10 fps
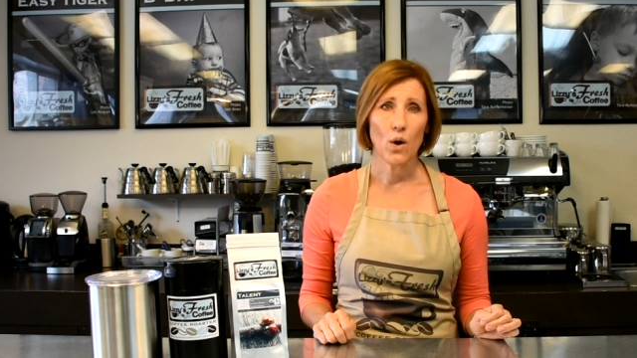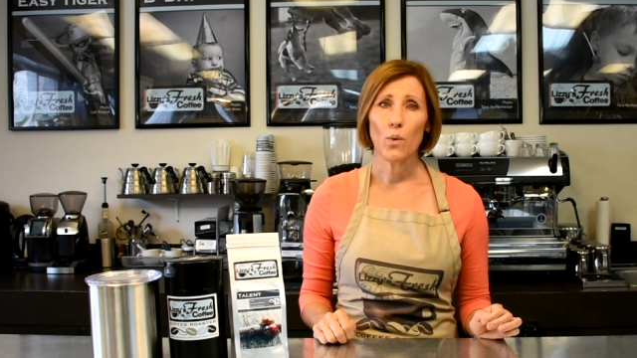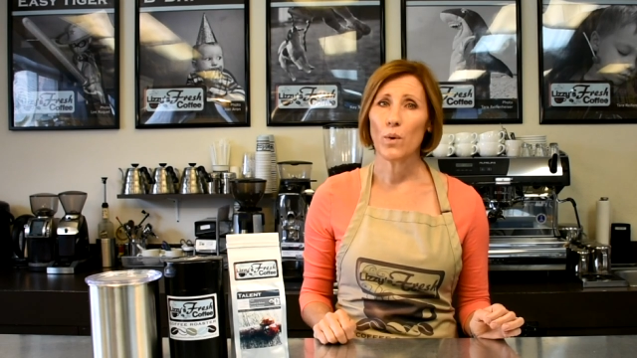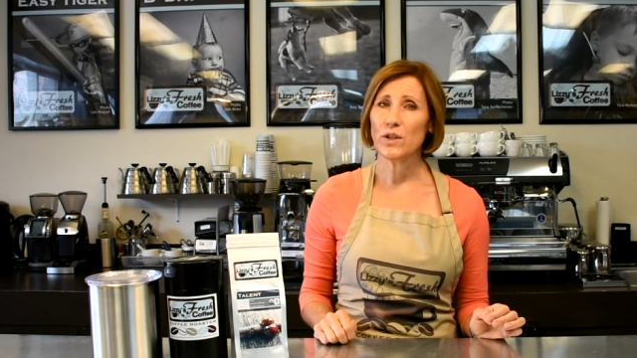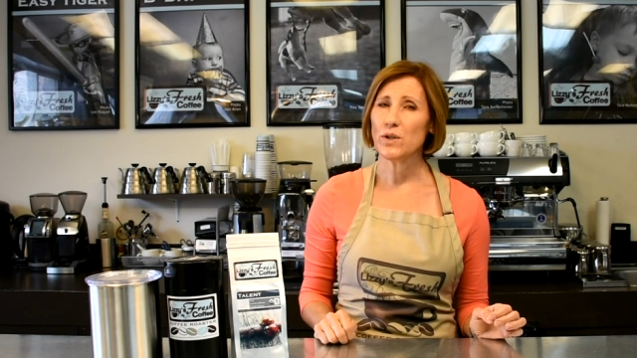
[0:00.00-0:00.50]

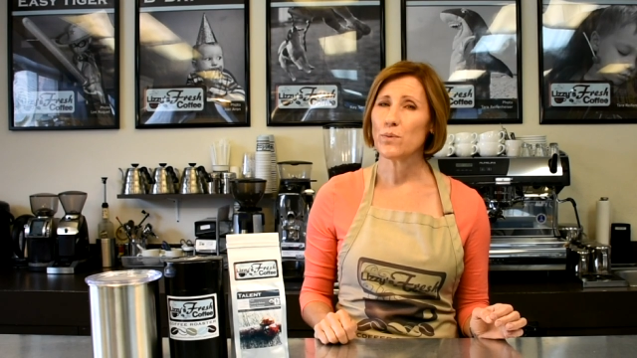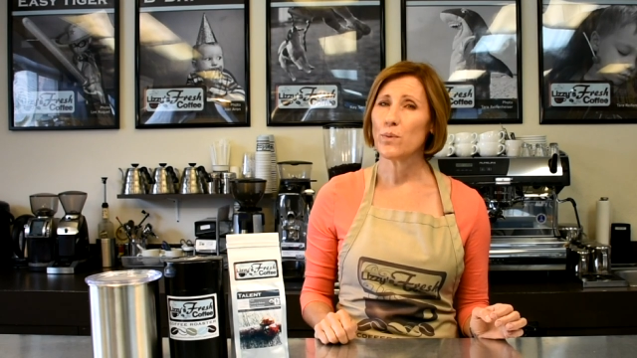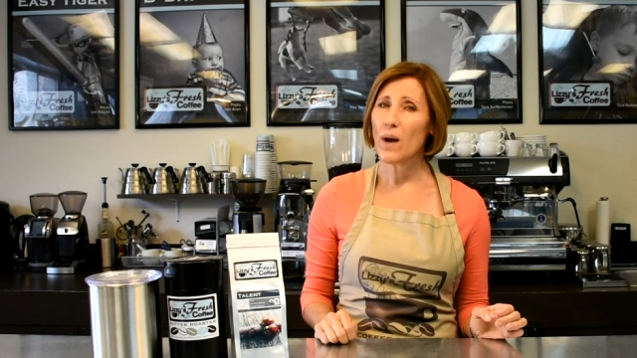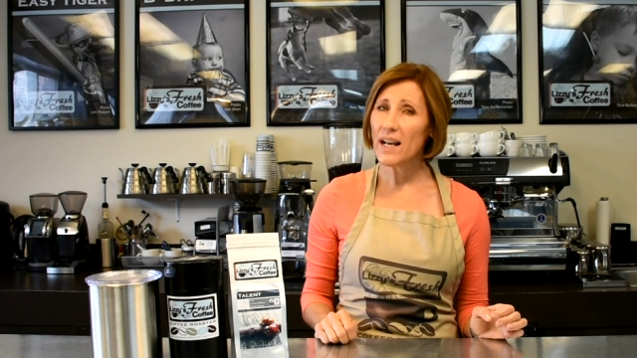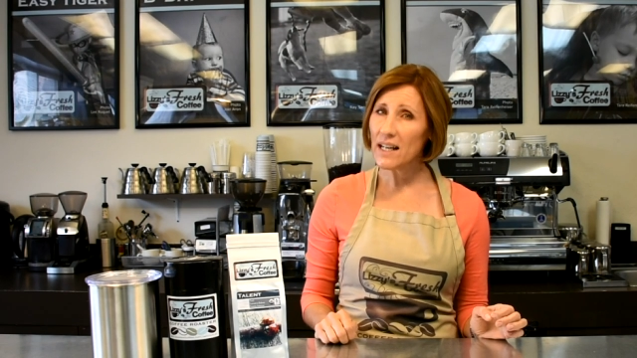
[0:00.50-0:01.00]
Once you're
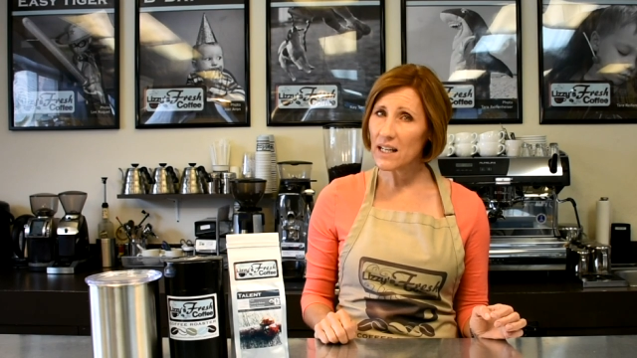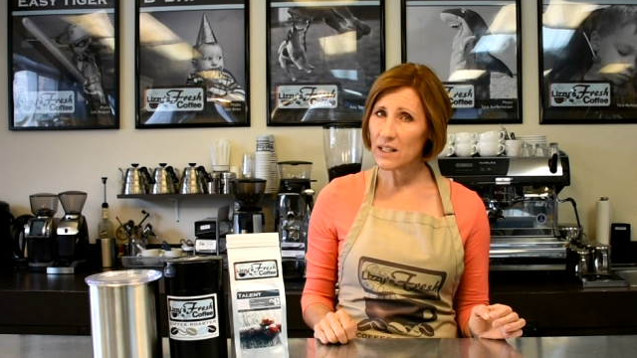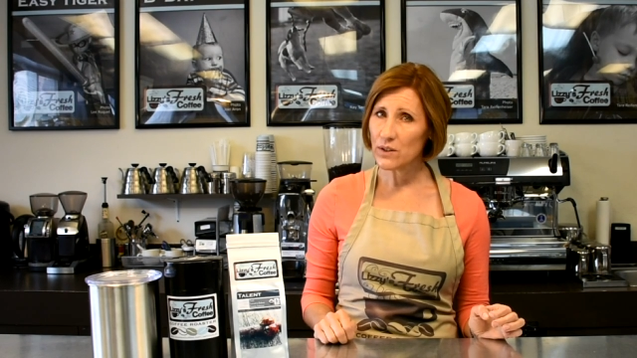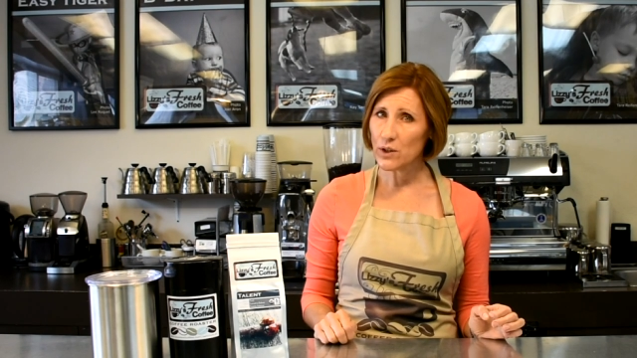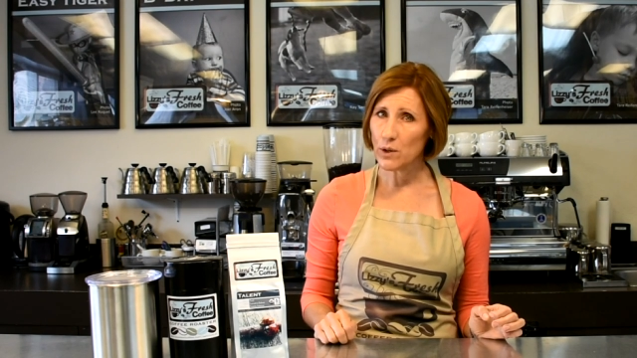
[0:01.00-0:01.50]
ready to
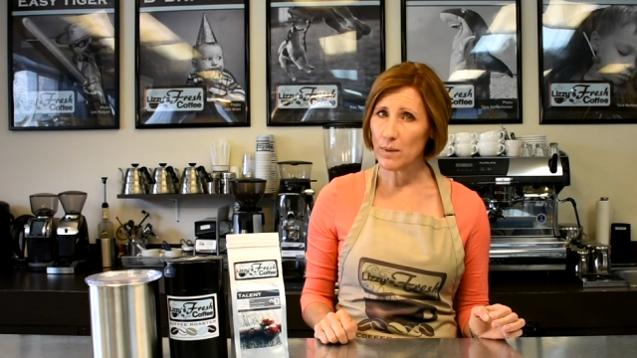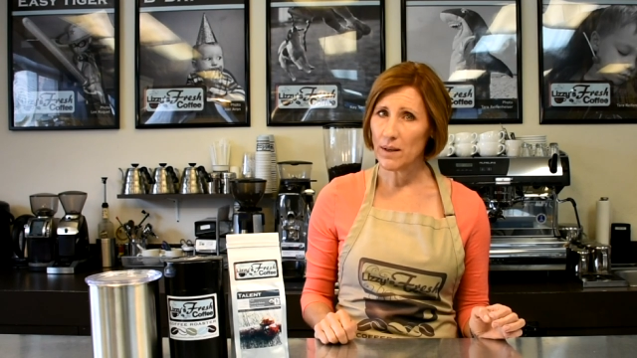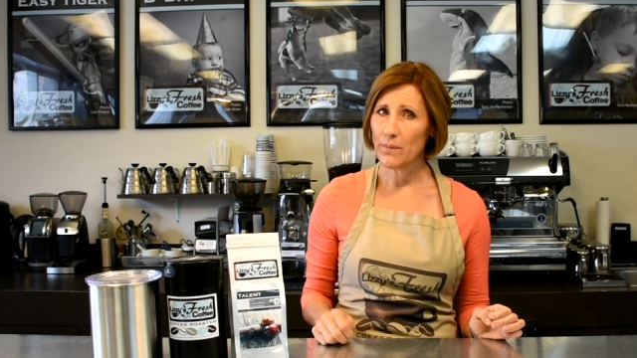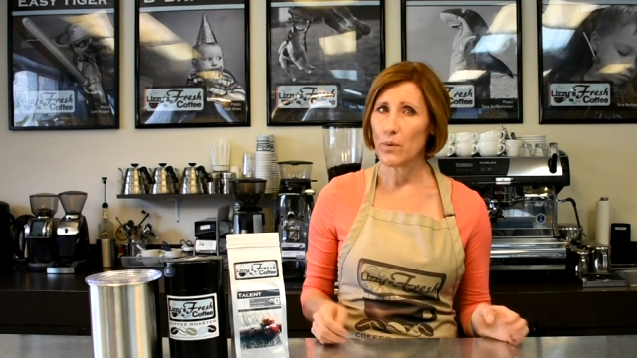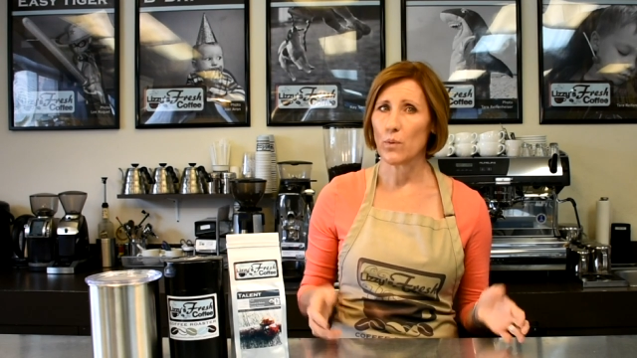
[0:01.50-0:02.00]
consume it,
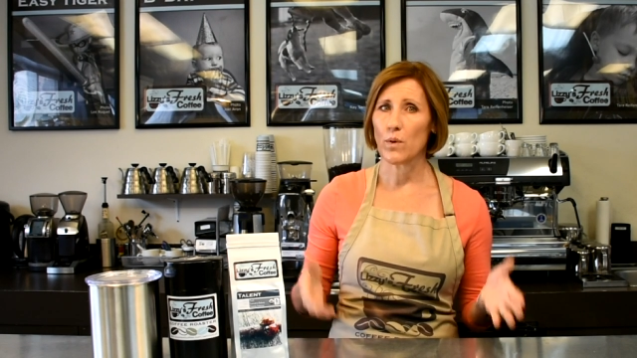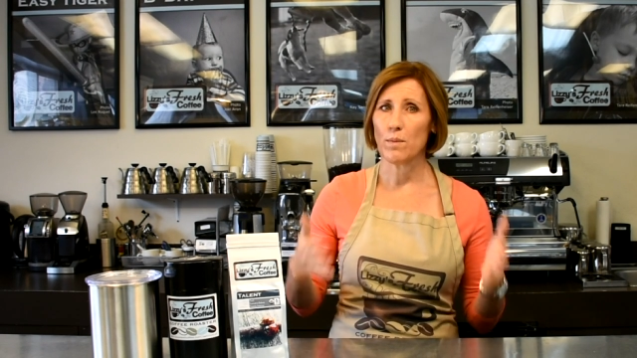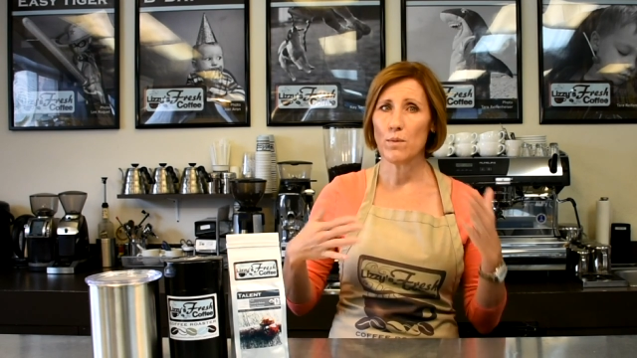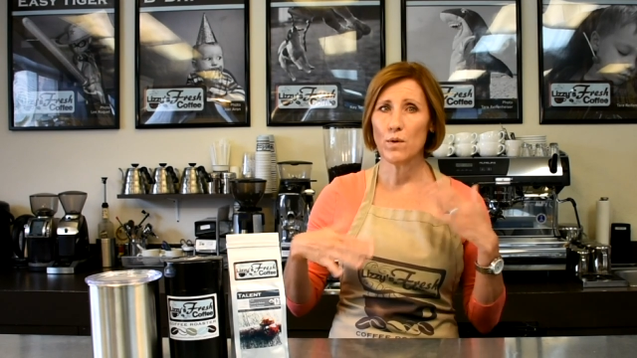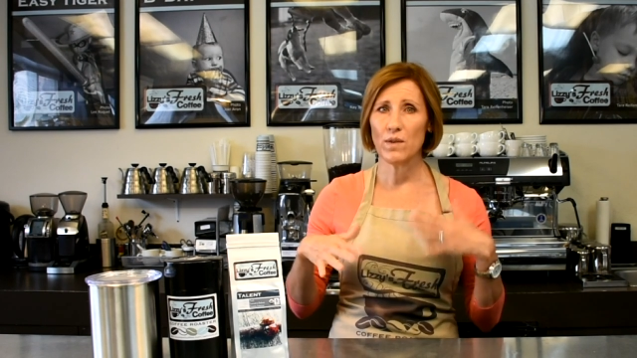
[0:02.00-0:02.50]
remove